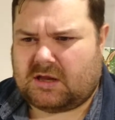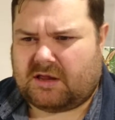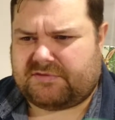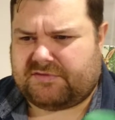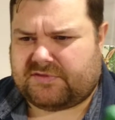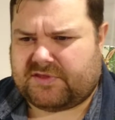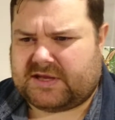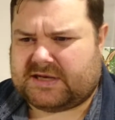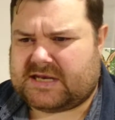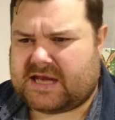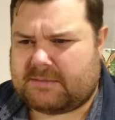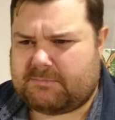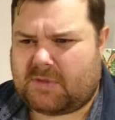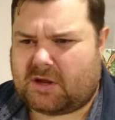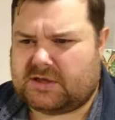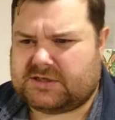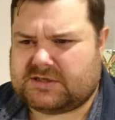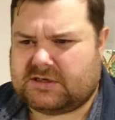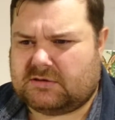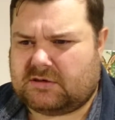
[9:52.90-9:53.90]
I think they
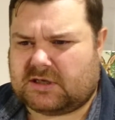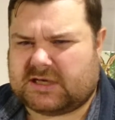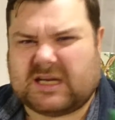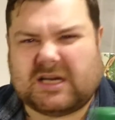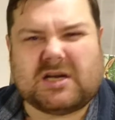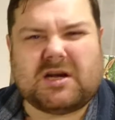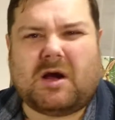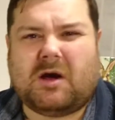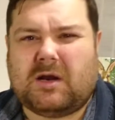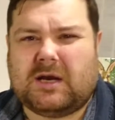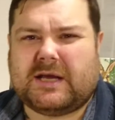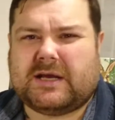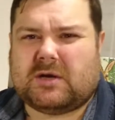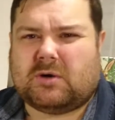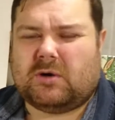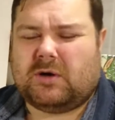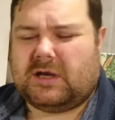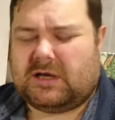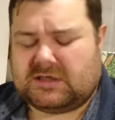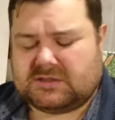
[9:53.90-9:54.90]
might do like a garlic
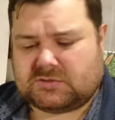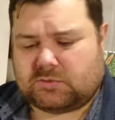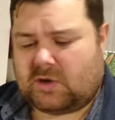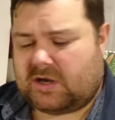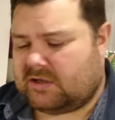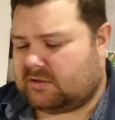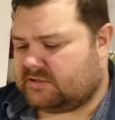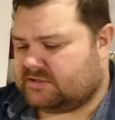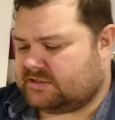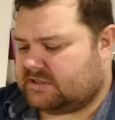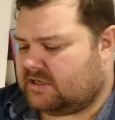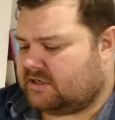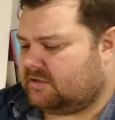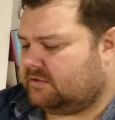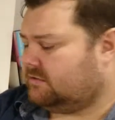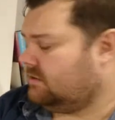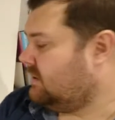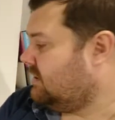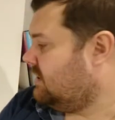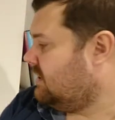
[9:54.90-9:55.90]
oil as well,
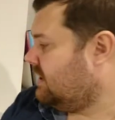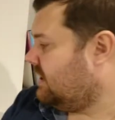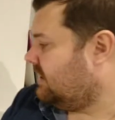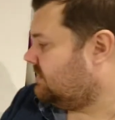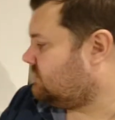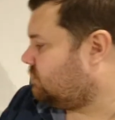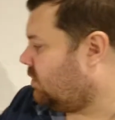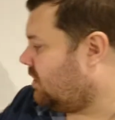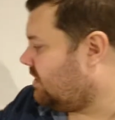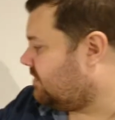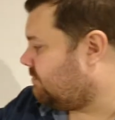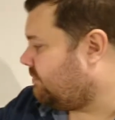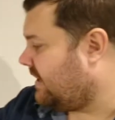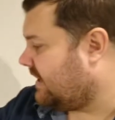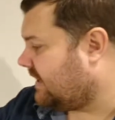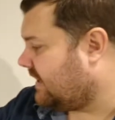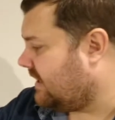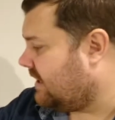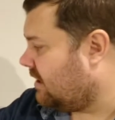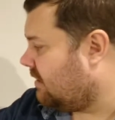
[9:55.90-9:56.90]
so it's worth
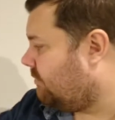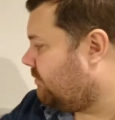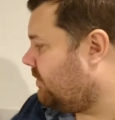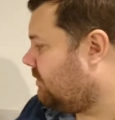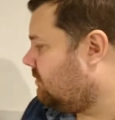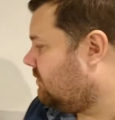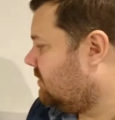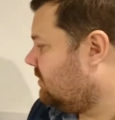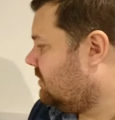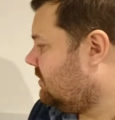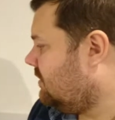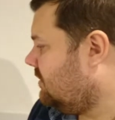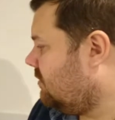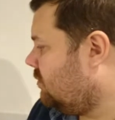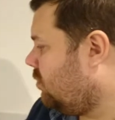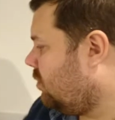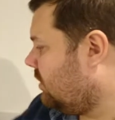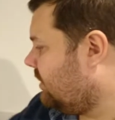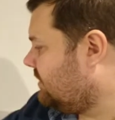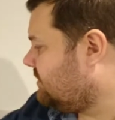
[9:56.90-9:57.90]
picking up
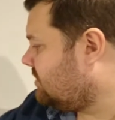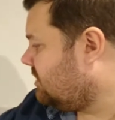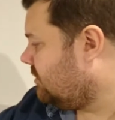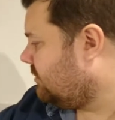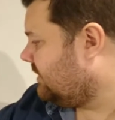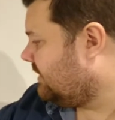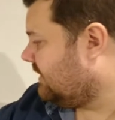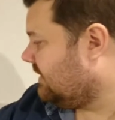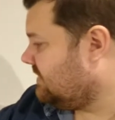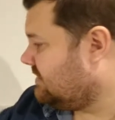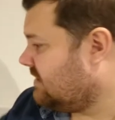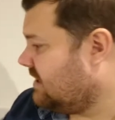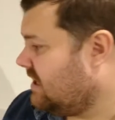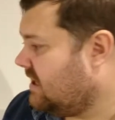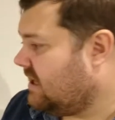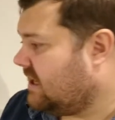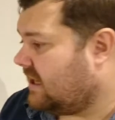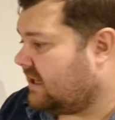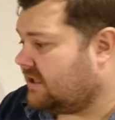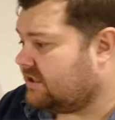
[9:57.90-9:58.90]
one or two of these.
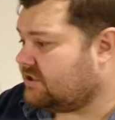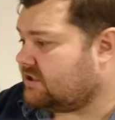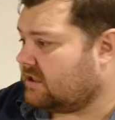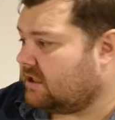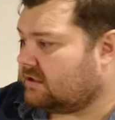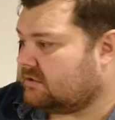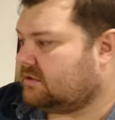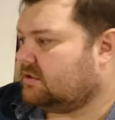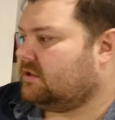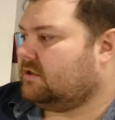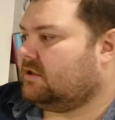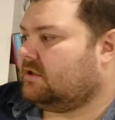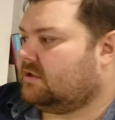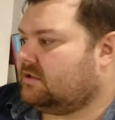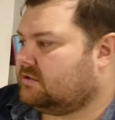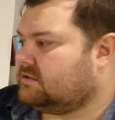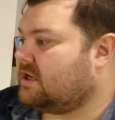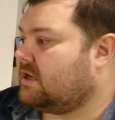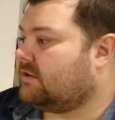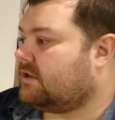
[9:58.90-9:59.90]
And this,
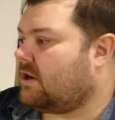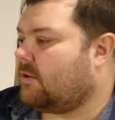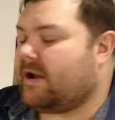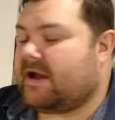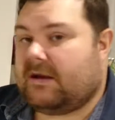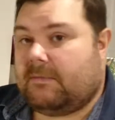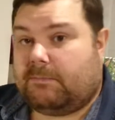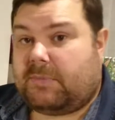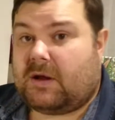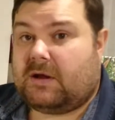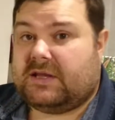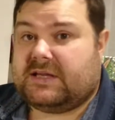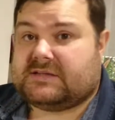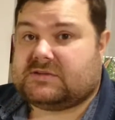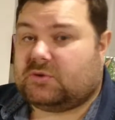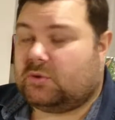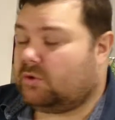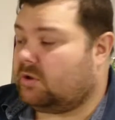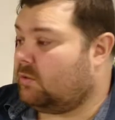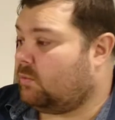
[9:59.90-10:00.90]
don't go out and buy
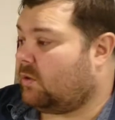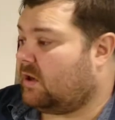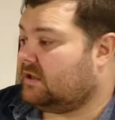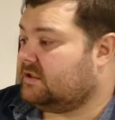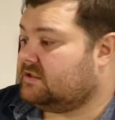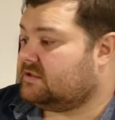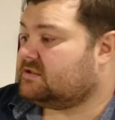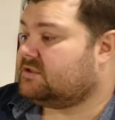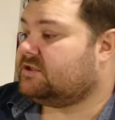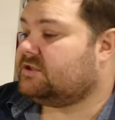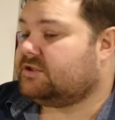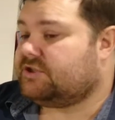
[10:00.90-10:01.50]
this all at once.